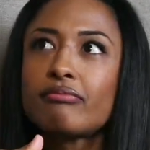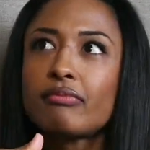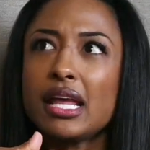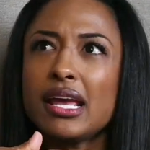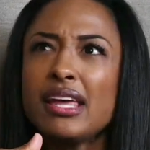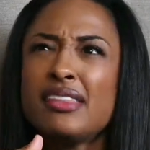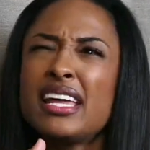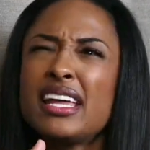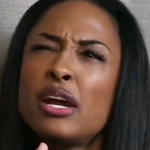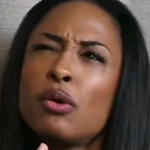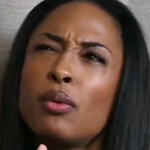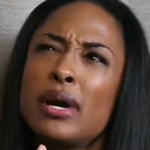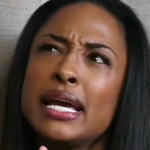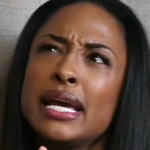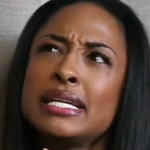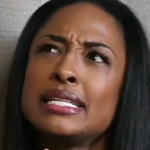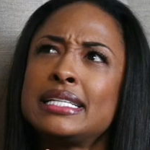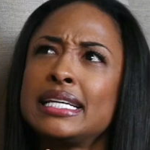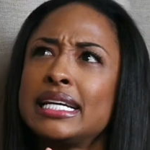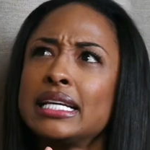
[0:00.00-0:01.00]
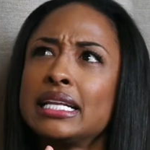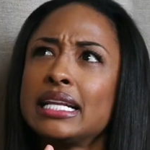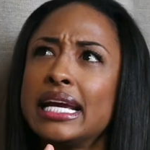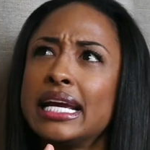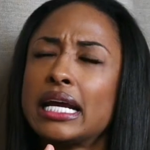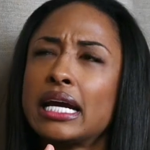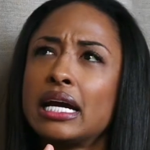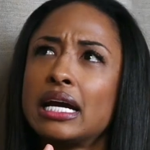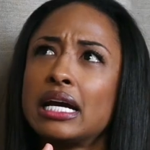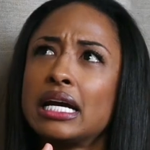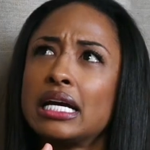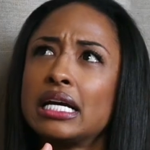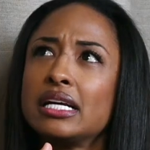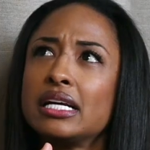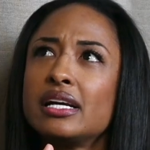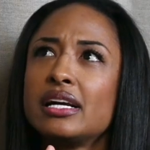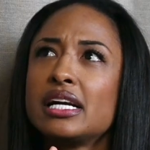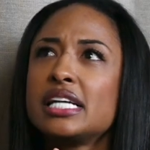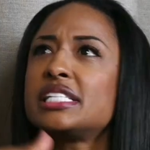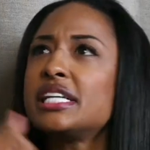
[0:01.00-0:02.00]
And then I went and did like a
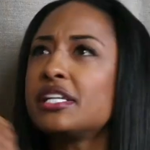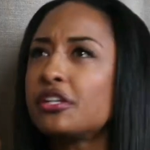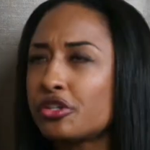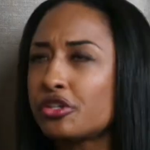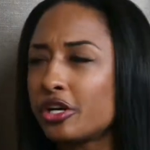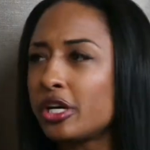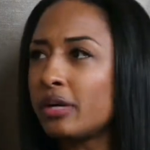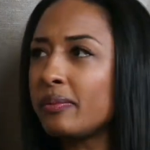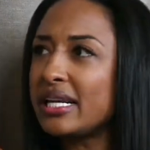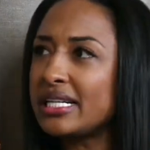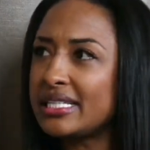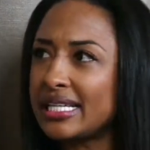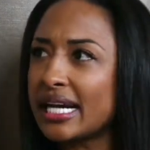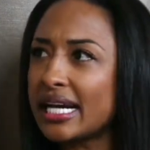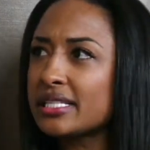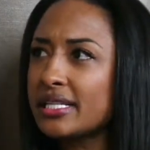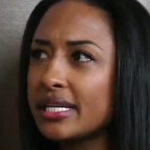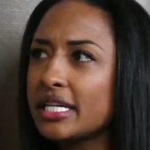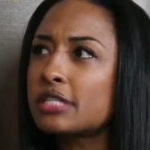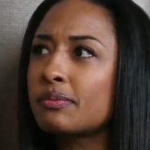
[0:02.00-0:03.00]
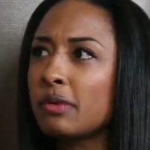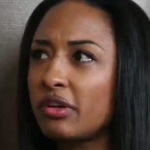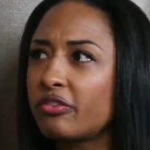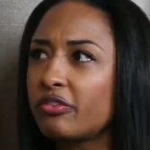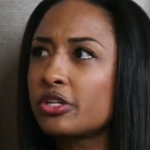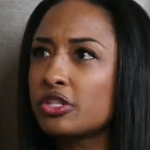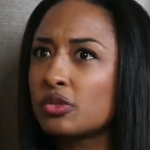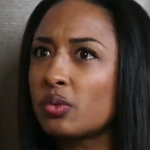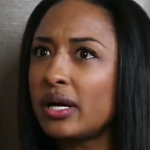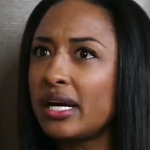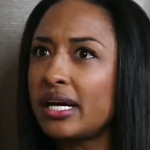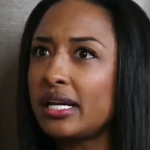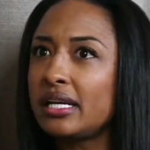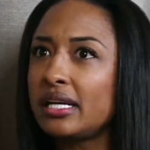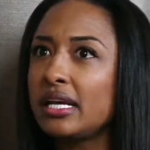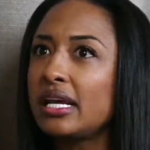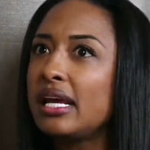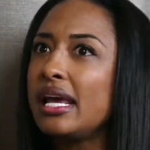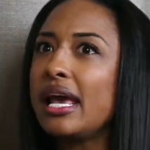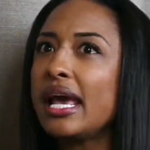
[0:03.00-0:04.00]
senior tournament in Texas, my first one,
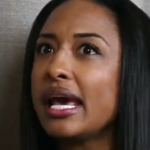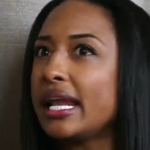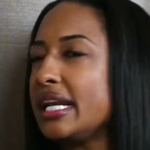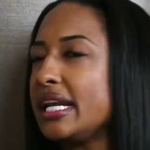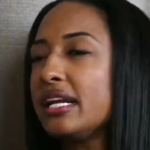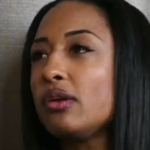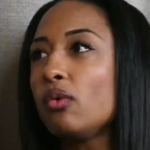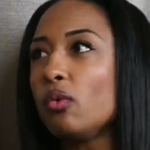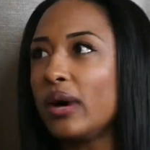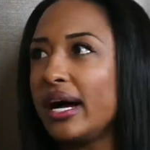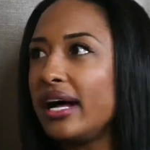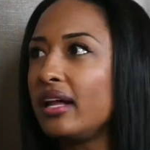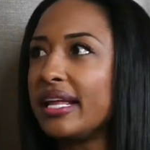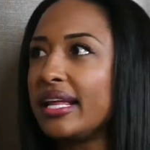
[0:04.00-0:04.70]
and I did well.